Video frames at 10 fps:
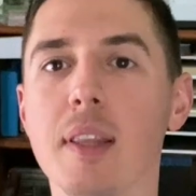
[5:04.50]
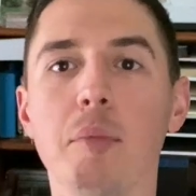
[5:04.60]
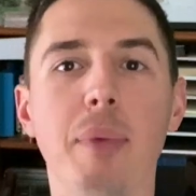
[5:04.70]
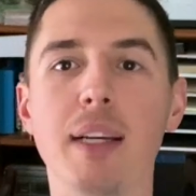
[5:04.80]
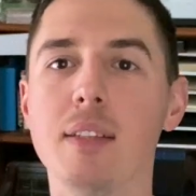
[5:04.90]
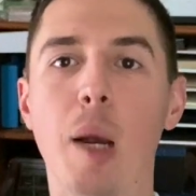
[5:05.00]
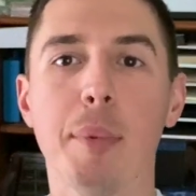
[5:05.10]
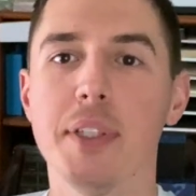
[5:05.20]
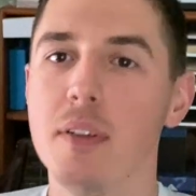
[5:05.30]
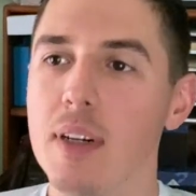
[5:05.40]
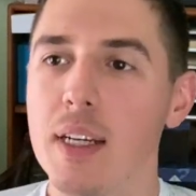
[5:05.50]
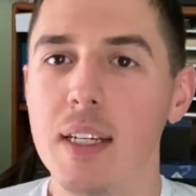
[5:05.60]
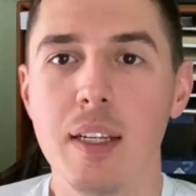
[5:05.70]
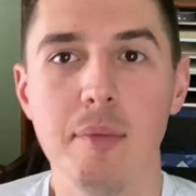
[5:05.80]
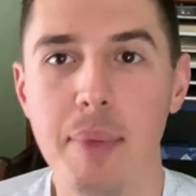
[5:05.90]
the best
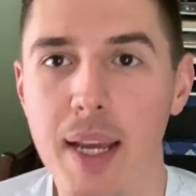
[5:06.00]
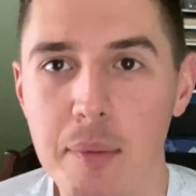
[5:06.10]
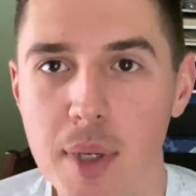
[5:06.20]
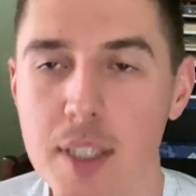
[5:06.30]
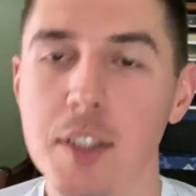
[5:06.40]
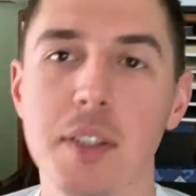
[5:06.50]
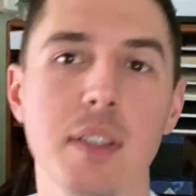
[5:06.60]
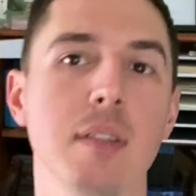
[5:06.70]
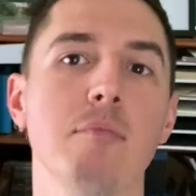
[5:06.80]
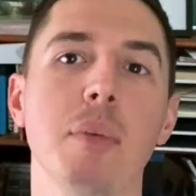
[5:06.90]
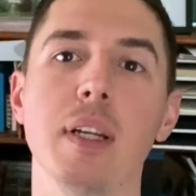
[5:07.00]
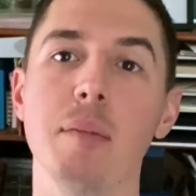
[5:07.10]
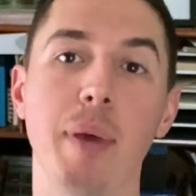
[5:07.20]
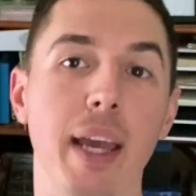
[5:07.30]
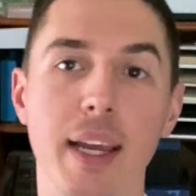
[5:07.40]
opportunity, didn't pay much, but
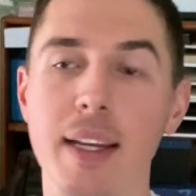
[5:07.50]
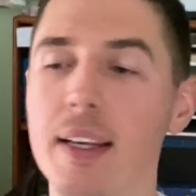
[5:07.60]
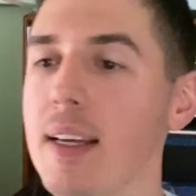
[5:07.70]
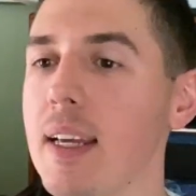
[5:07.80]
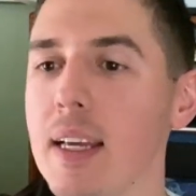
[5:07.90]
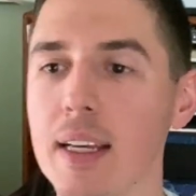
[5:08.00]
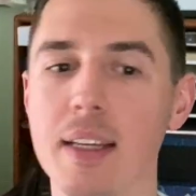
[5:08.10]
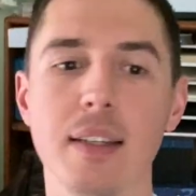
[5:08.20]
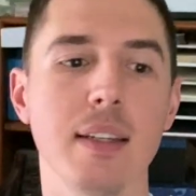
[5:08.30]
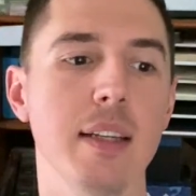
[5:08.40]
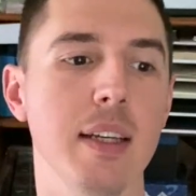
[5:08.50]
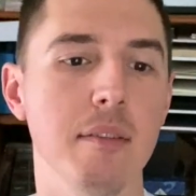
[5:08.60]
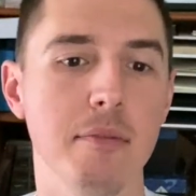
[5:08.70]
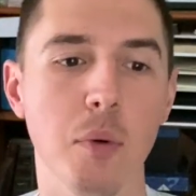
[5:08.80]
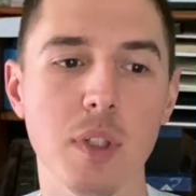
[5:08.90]
it paid, and
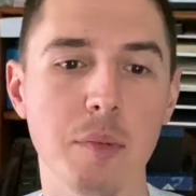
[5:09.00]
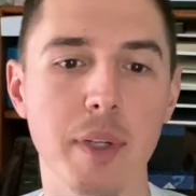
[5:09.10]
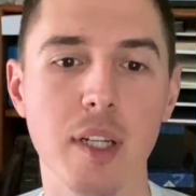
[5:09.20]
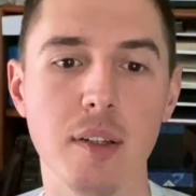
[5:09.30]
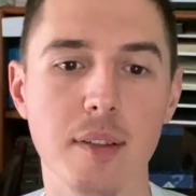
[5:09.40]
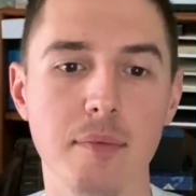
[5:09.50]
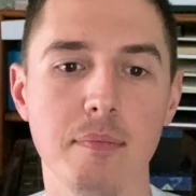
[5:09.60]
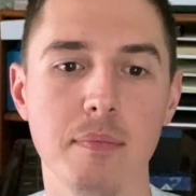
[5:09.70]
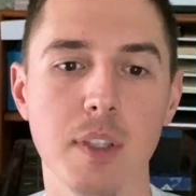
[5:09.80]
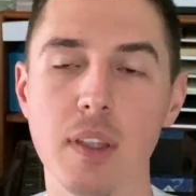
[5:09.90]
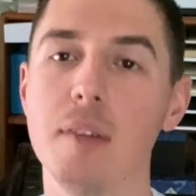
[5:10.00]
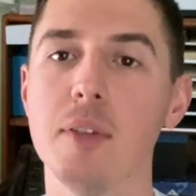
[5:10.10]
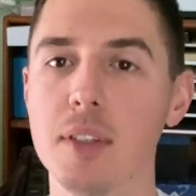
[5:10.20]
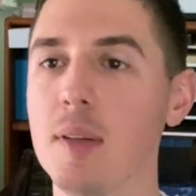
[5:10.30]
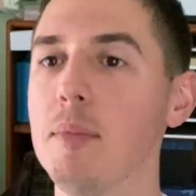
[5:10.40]
it forced me to
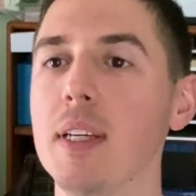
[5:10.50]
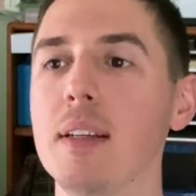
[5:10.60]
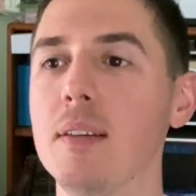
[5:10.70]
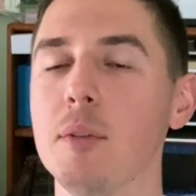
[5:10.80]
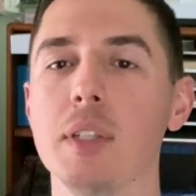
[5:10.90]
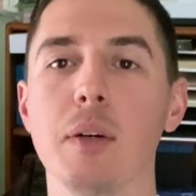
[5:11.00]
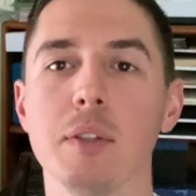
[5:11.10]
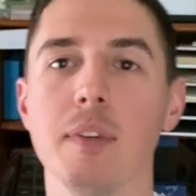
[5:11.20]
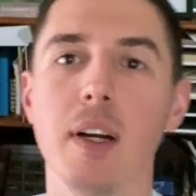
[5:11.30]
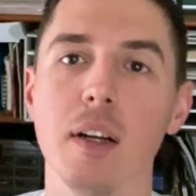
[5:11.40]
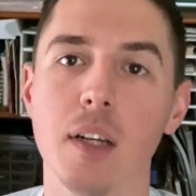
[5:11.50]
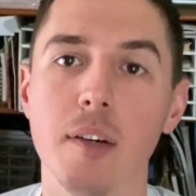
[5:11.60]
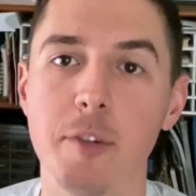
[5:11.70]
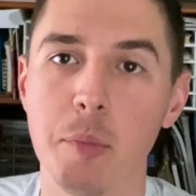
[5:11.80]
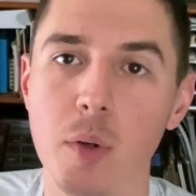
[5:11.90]
deliver something, which I was very
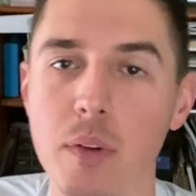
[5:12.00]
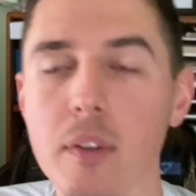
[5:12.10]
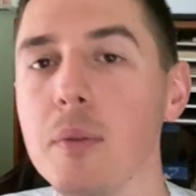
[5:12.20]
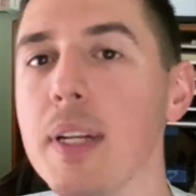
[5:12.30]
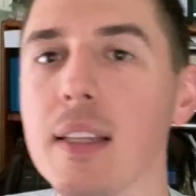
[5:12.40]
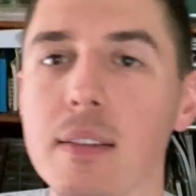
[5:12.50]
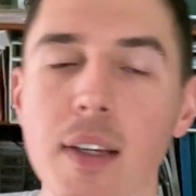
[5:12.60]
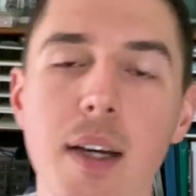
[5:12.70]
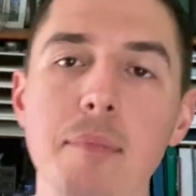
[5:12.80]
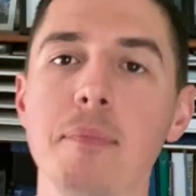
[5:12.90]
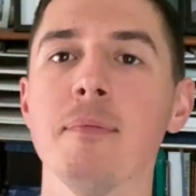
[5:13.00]
uncomfortable with doing at the time.